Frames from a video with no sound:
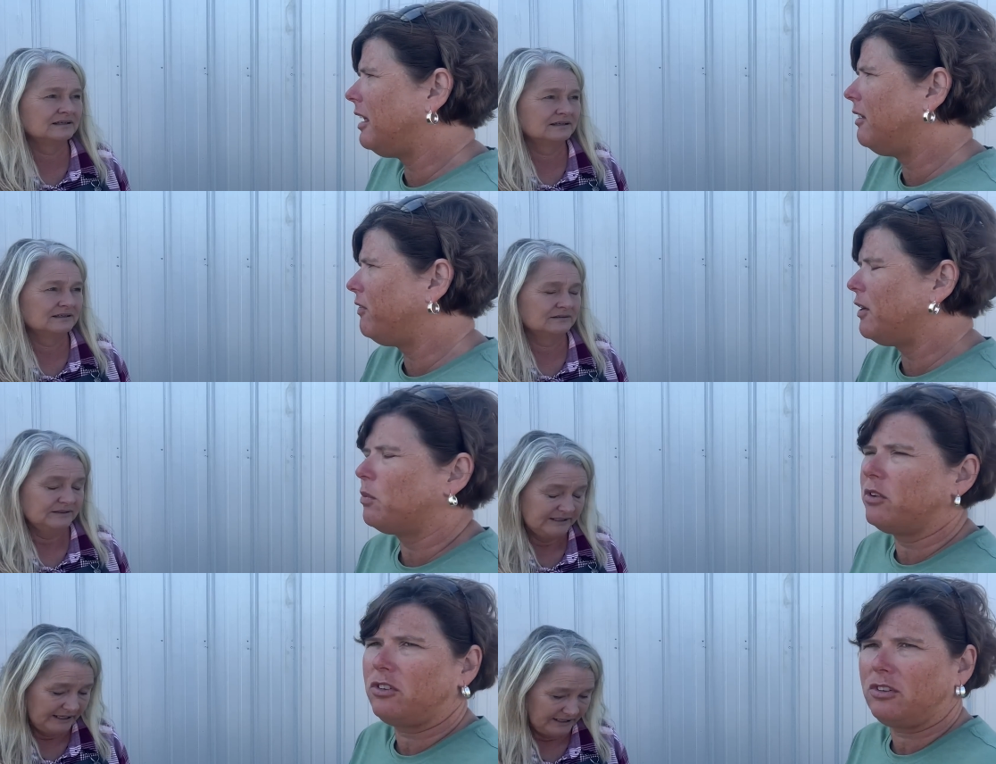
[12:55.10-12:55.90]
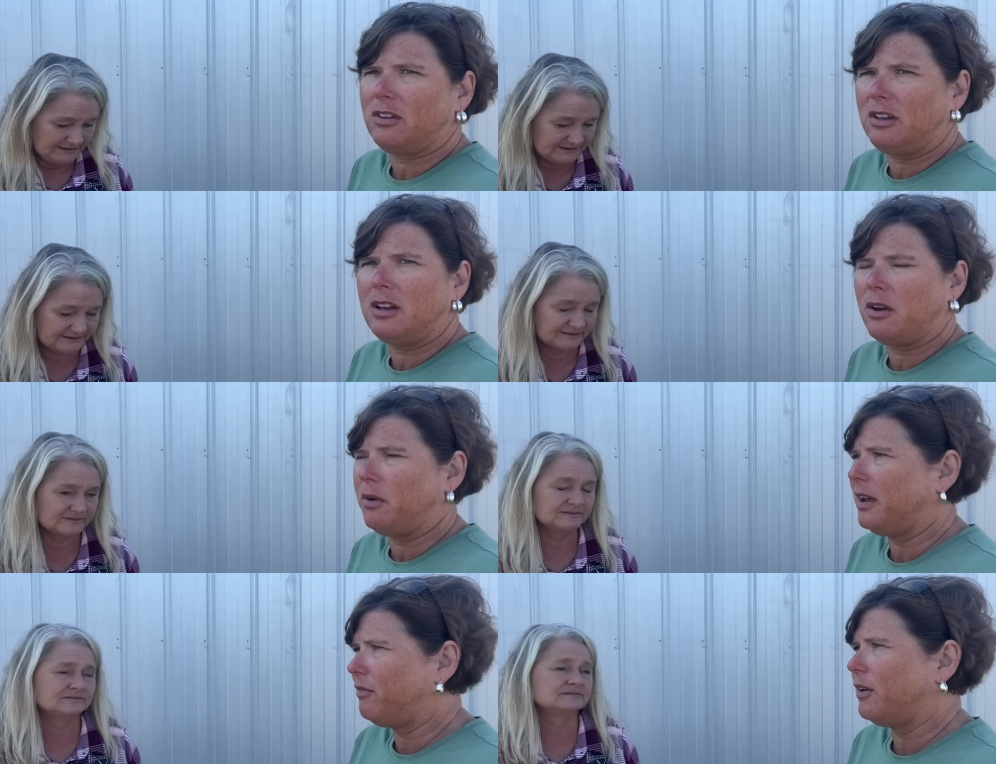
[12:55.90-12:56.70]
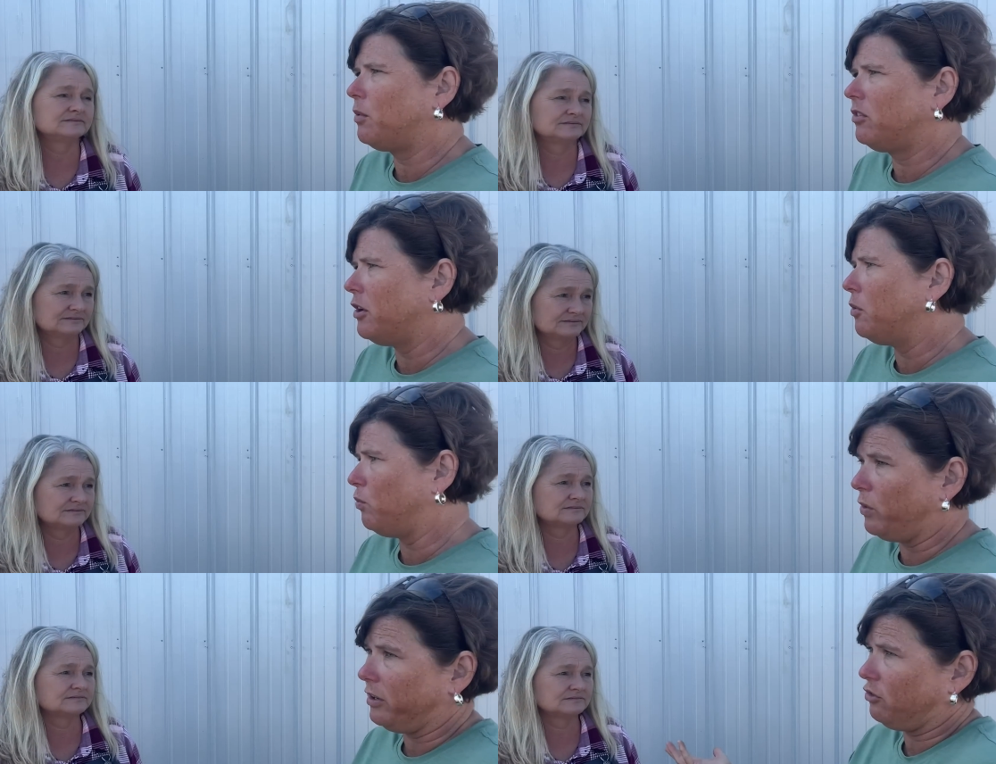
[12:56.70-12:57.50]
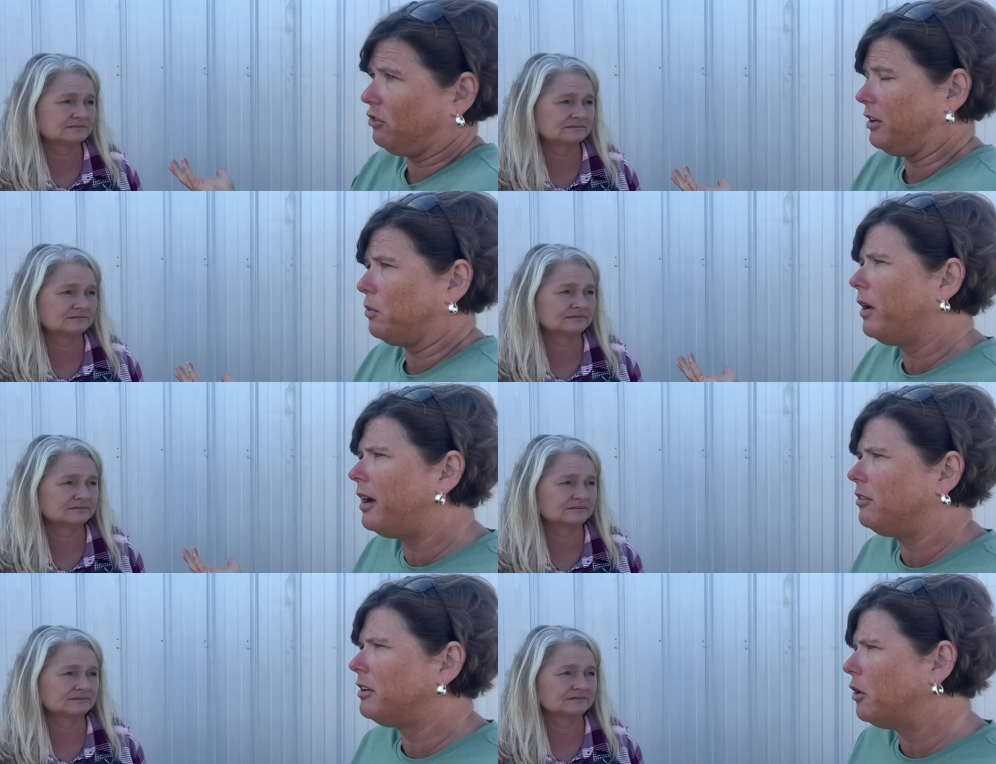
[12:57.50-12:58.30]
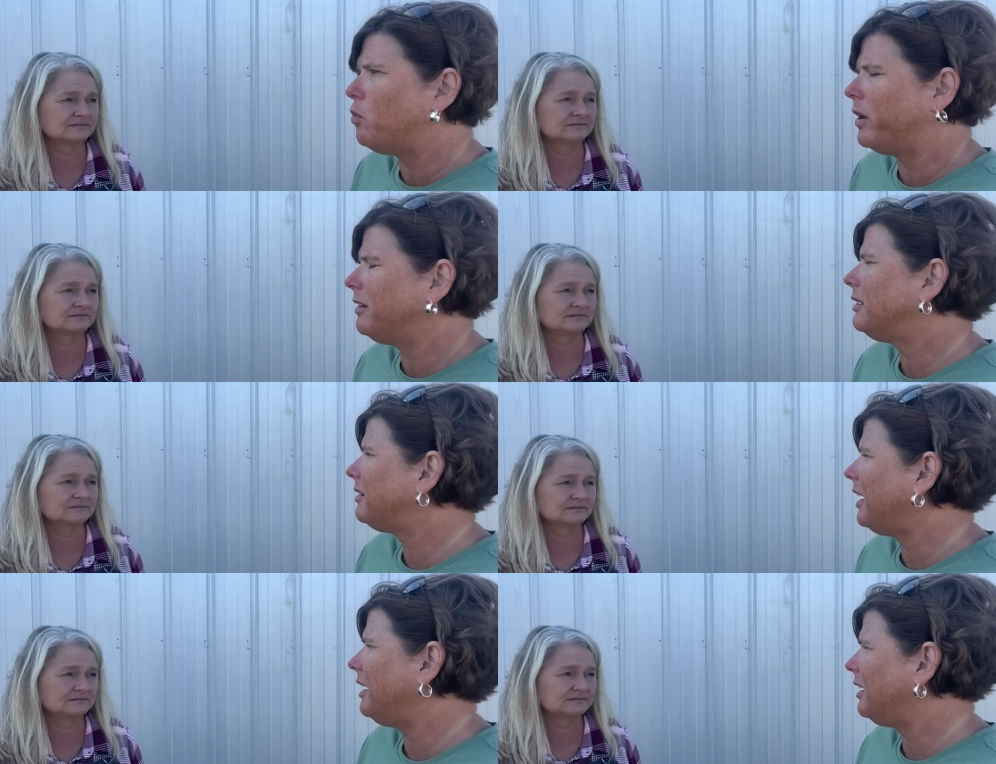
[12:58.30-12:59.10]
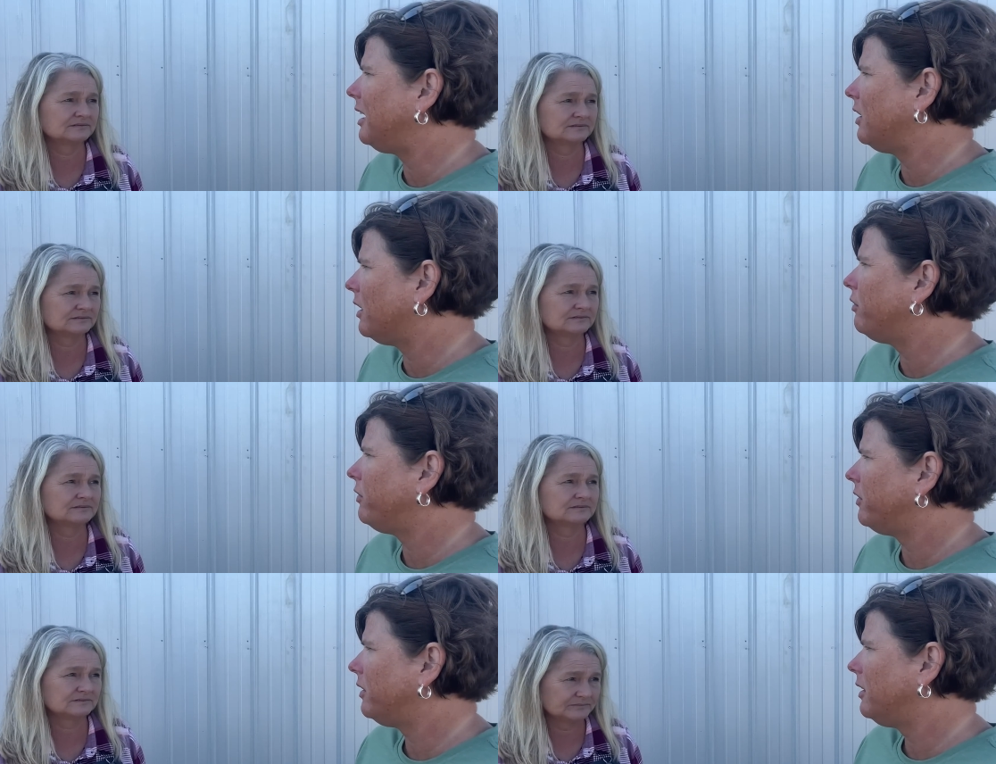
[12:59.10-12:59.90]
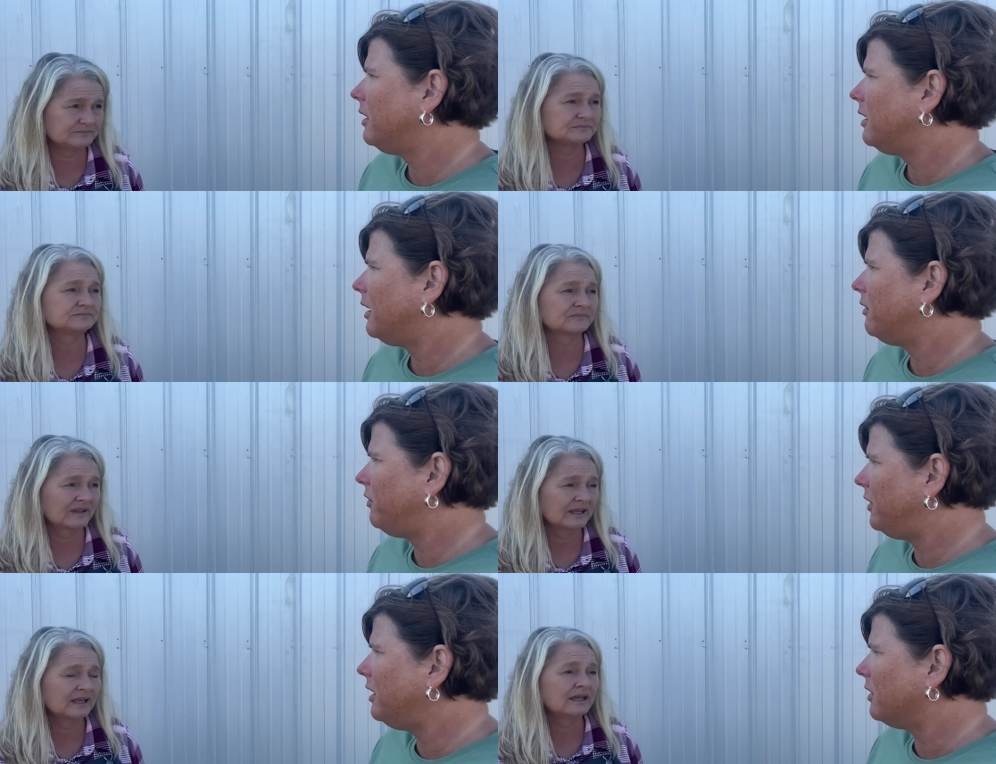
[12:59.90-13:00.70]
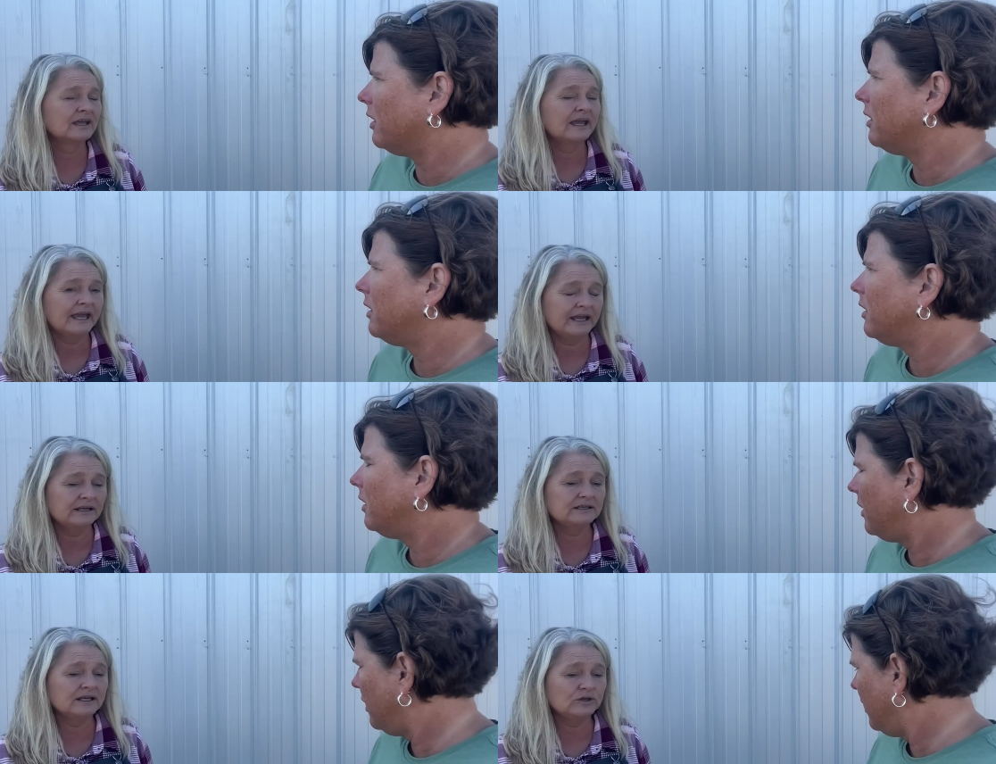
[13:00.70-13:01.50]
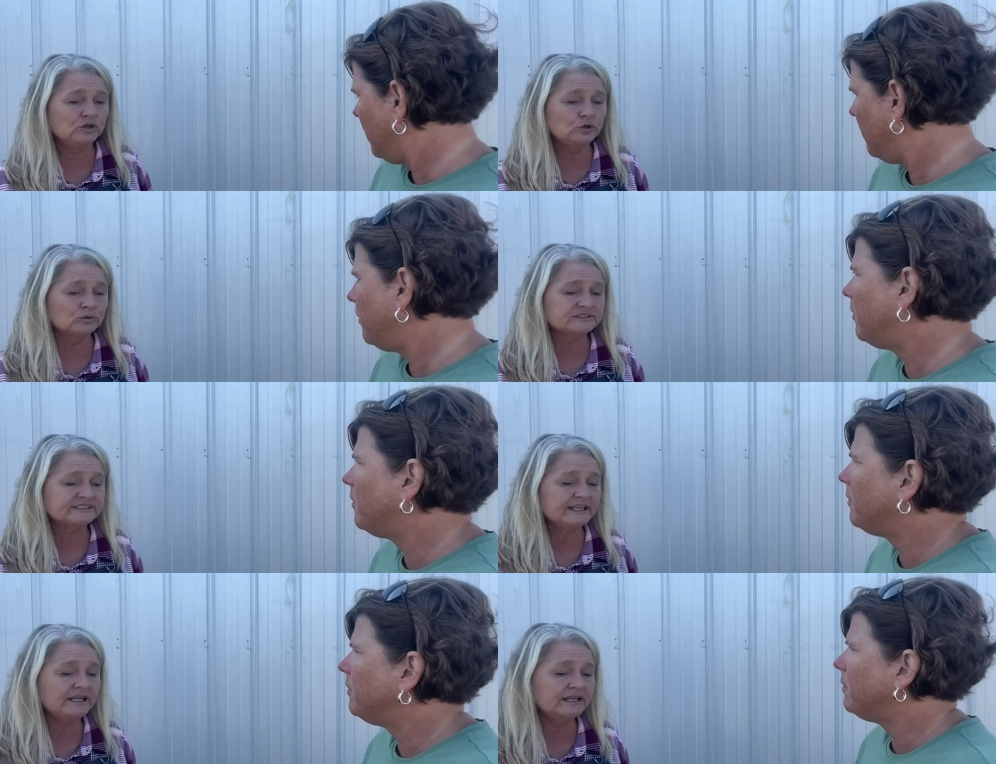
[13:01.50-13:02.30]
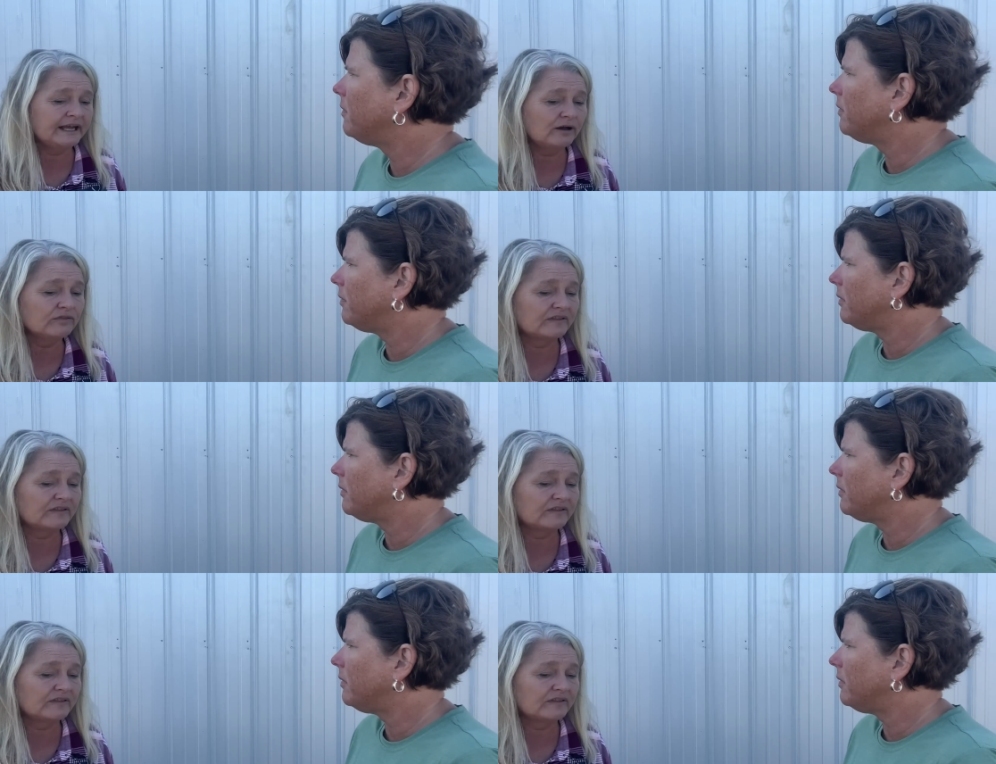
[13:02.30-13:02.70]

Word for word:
Speaker 1: if there was, yes. you know, if there was no, which there was no one to take care of,
Speaker 2: of deer. And you will see now